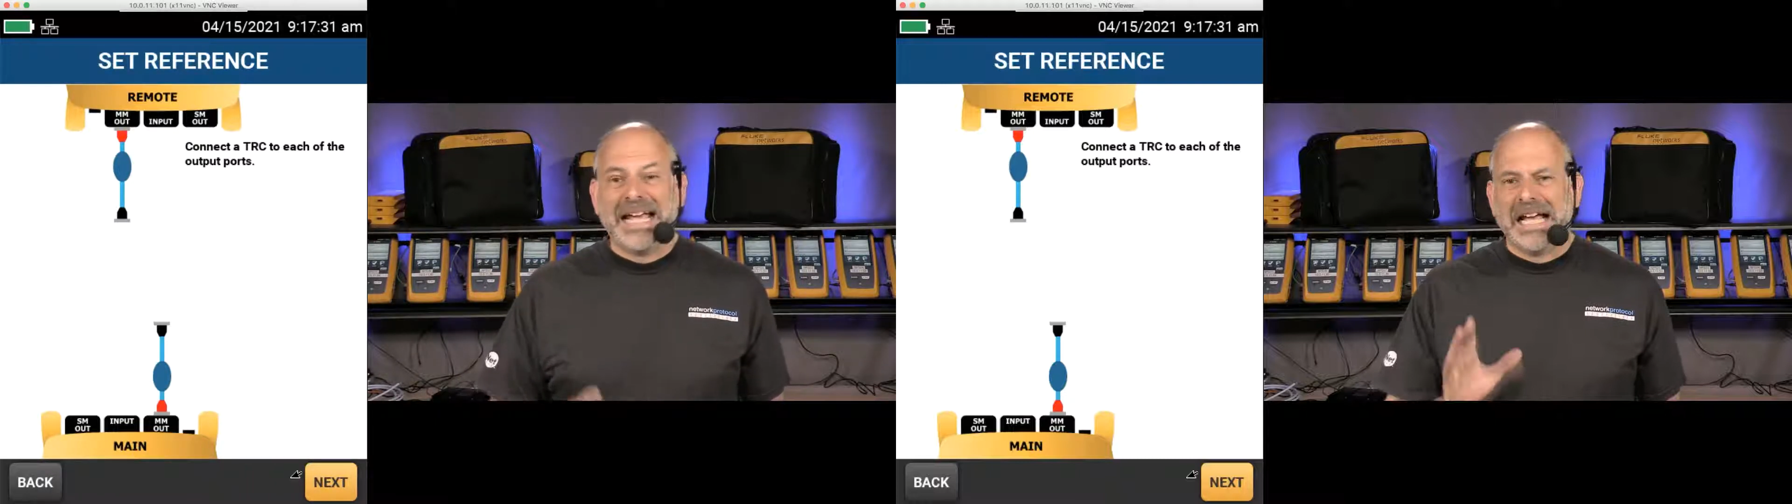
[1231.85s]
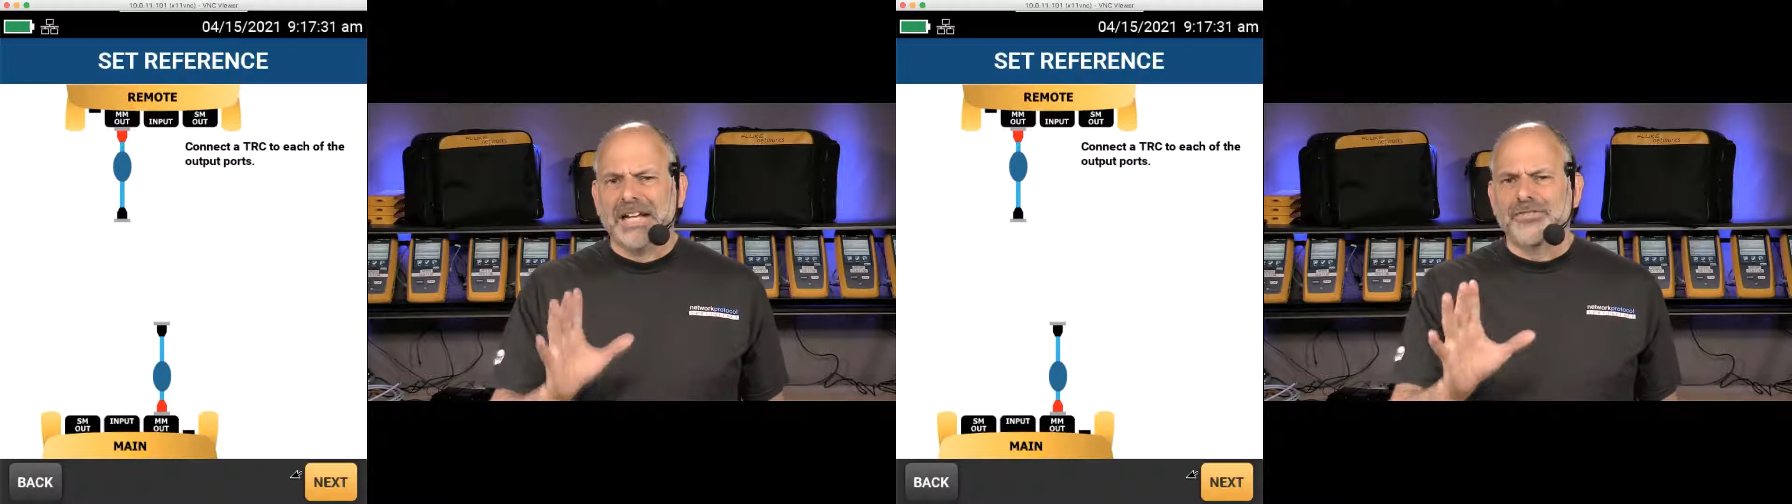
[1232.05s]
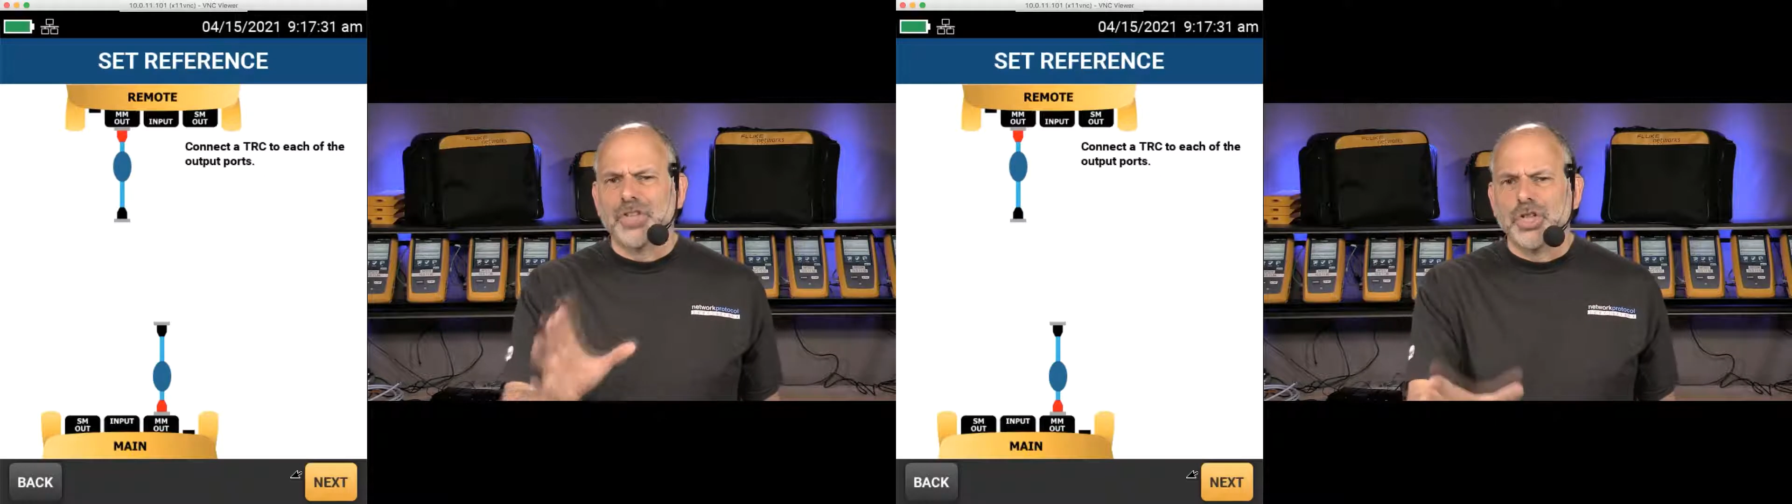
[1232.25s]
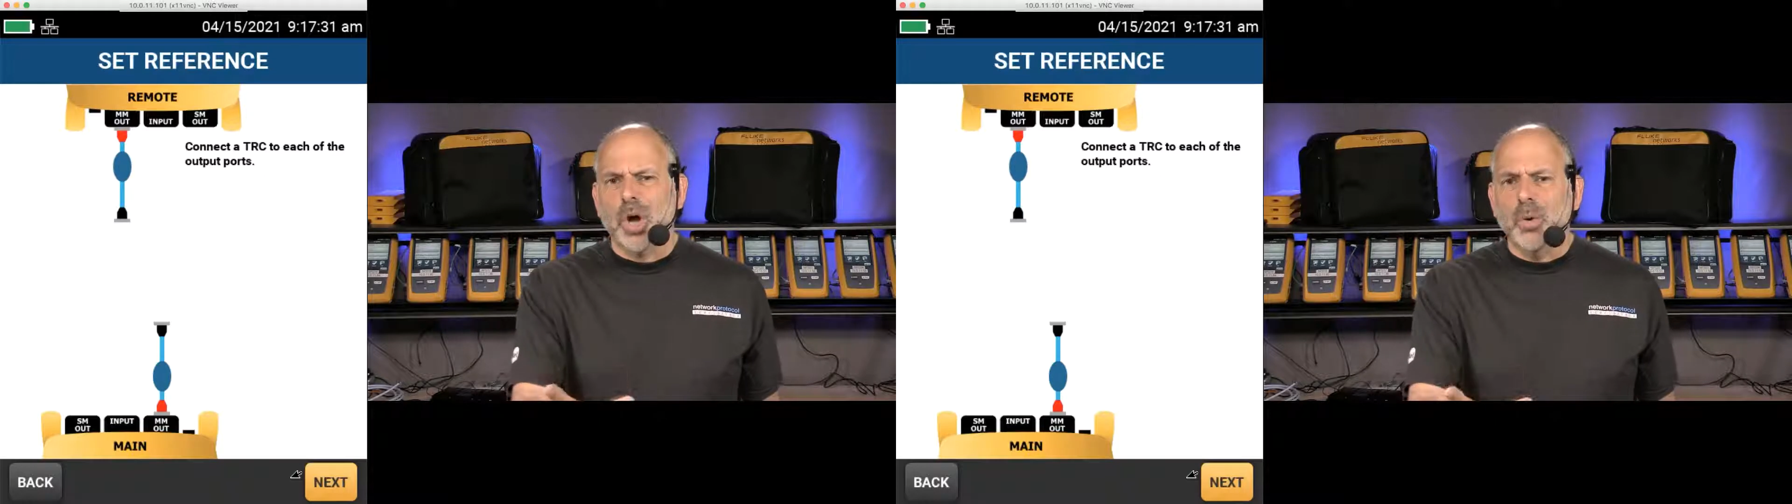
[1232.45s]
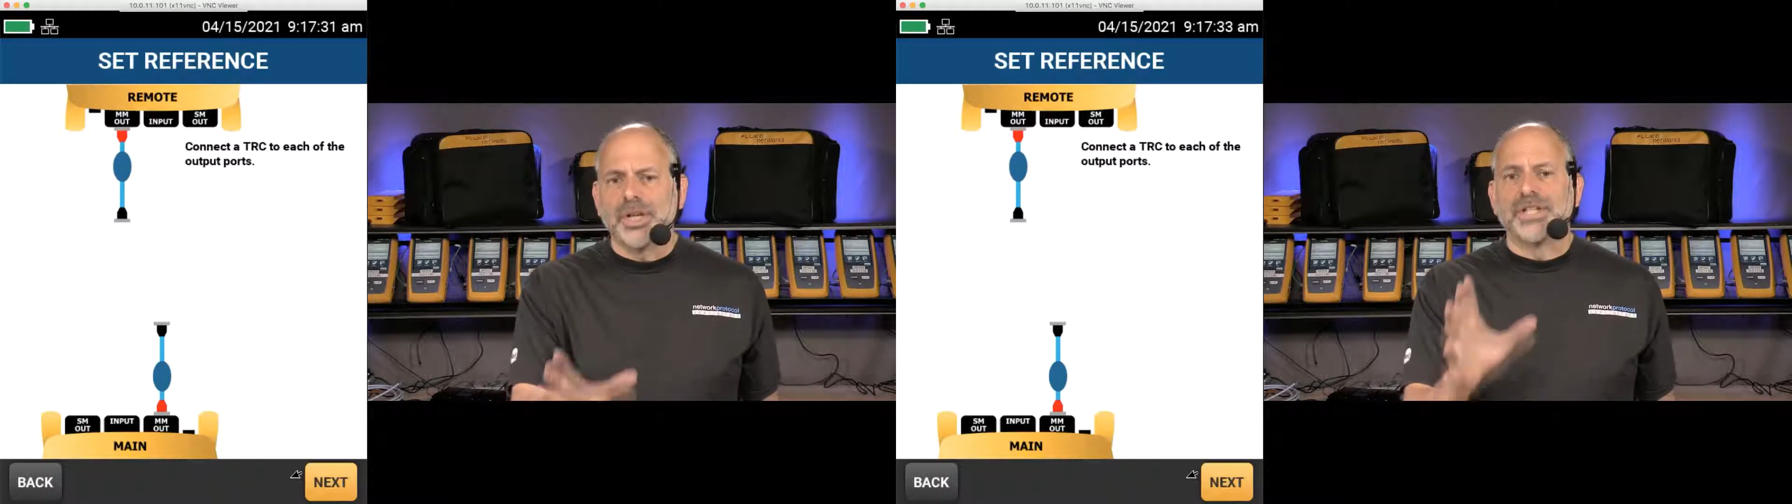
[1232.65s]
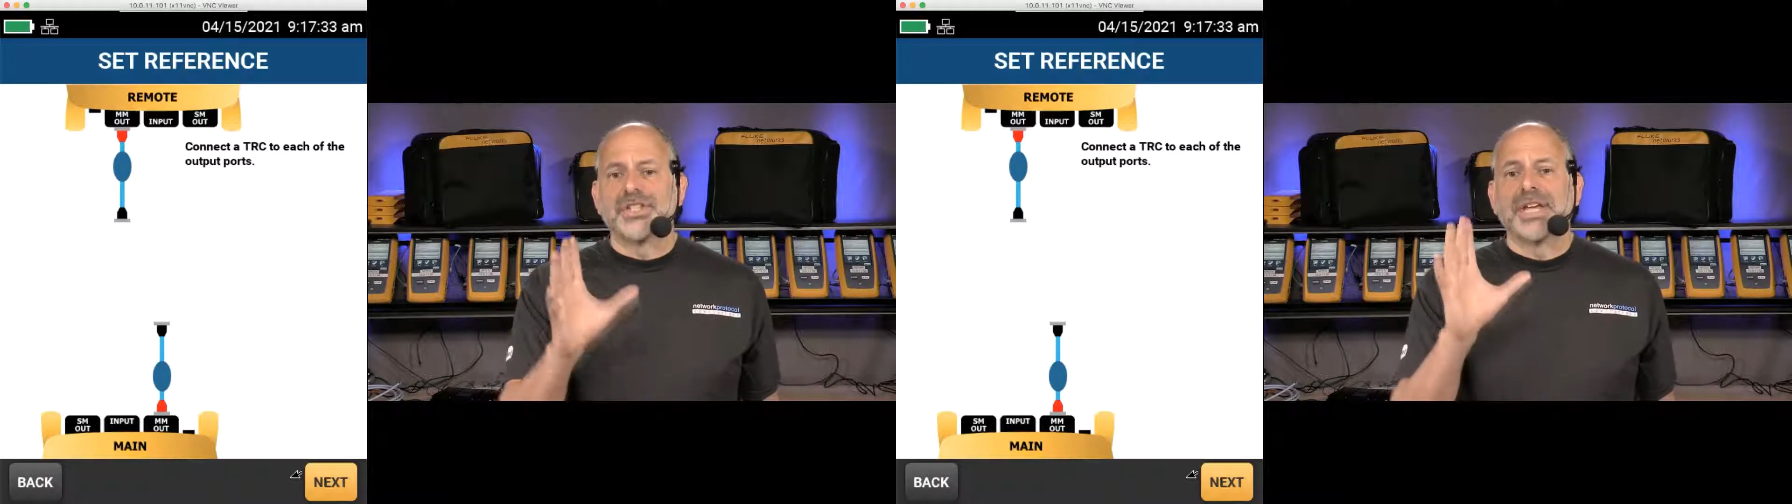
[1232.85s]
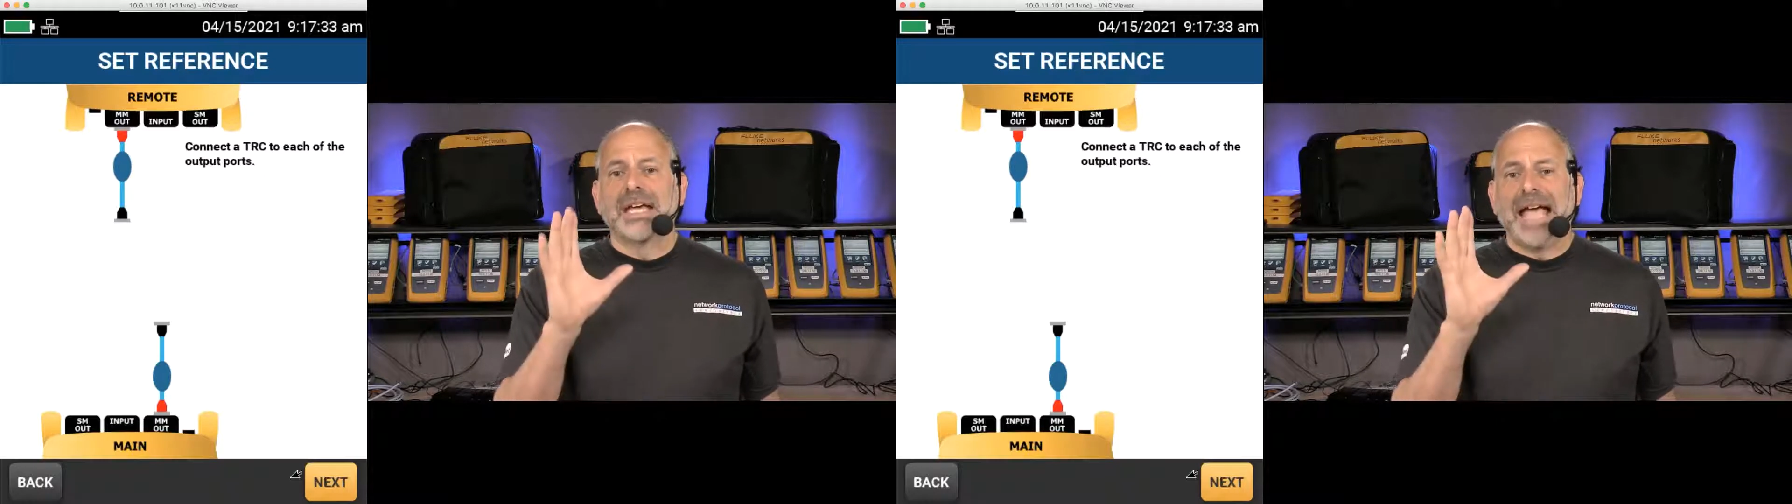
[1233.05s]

And if you notice,